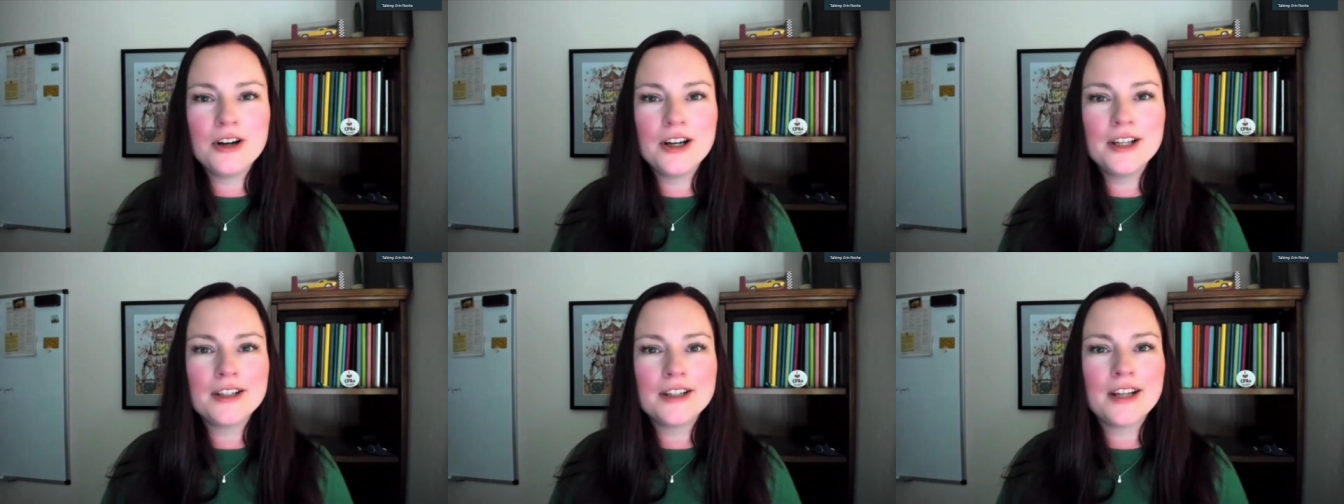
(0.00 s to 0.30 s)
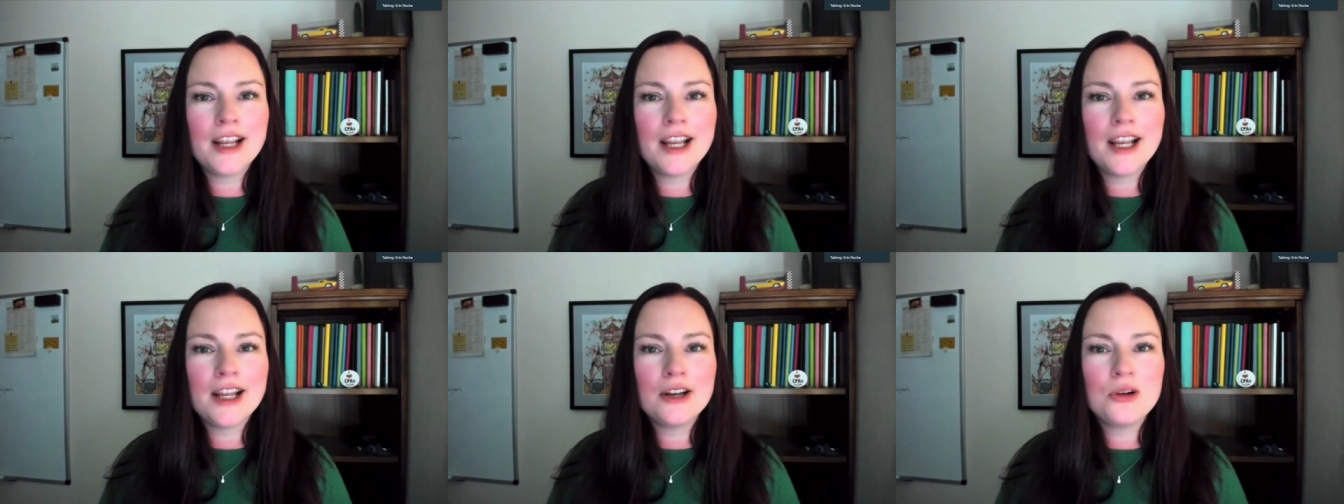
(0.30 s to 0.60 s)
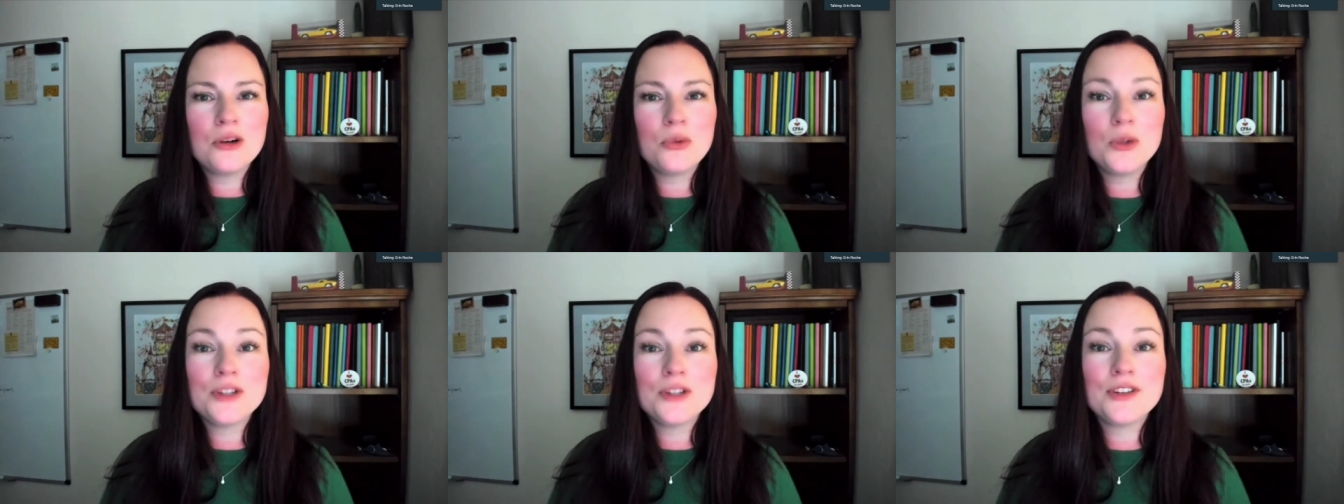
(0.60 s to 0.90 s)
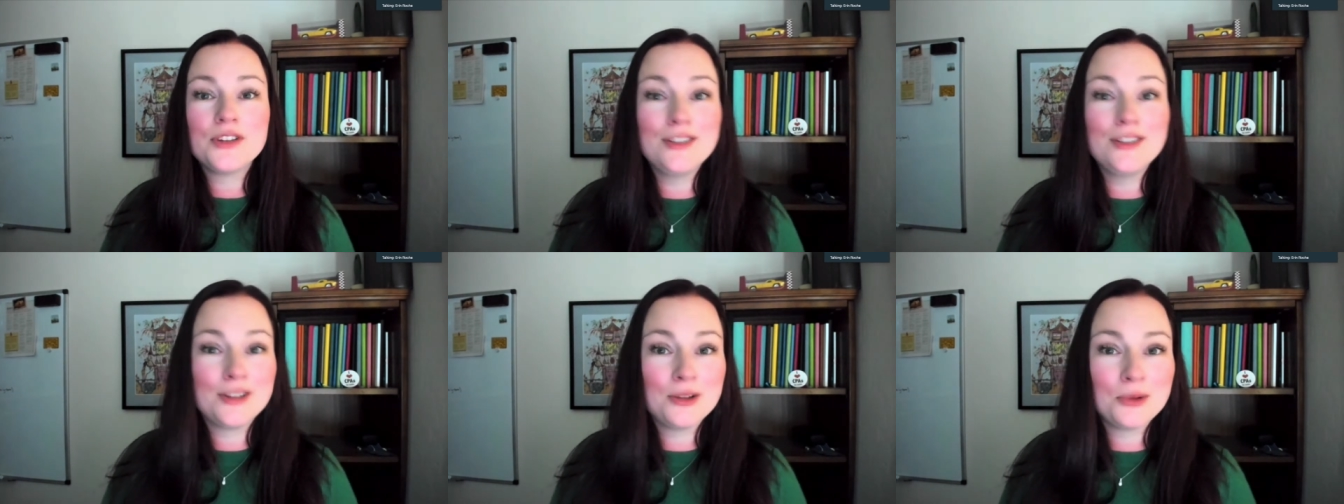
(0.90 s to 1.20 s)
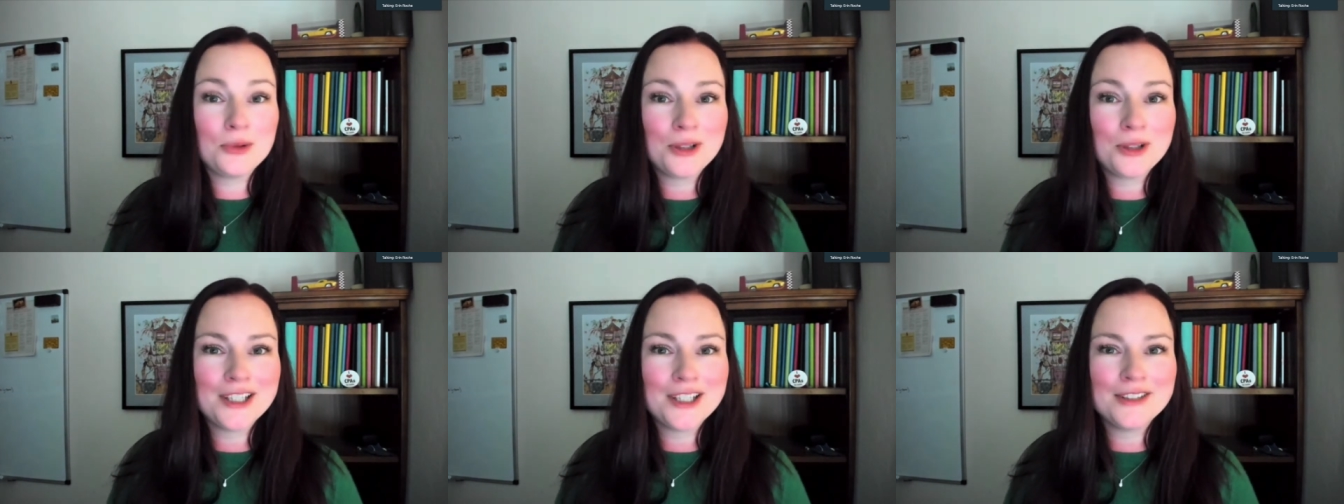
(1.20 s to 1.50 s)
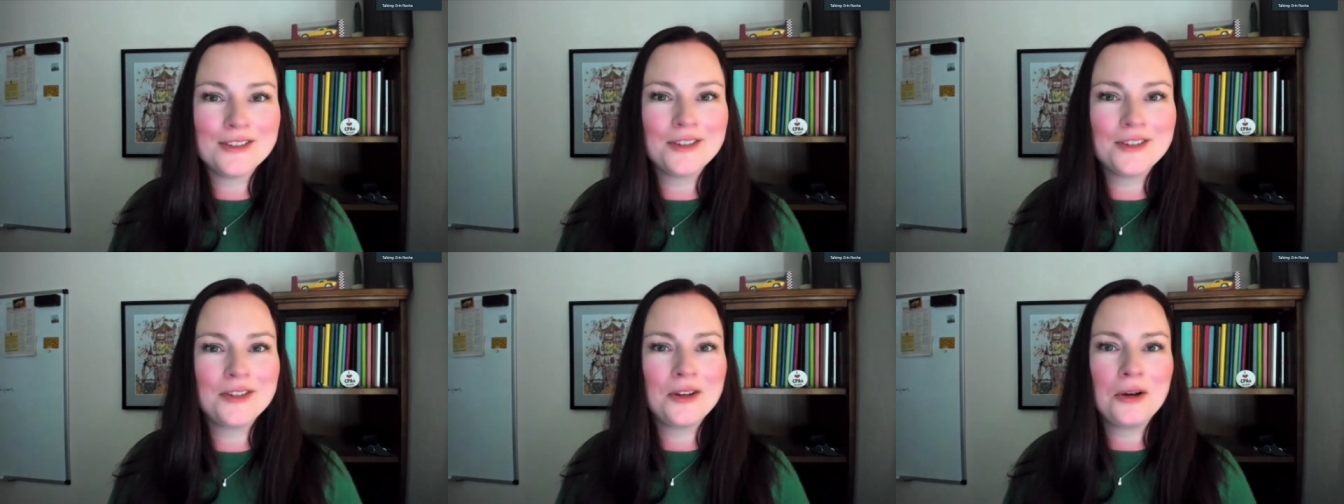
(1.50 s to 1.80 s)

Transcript: on and what season we're in.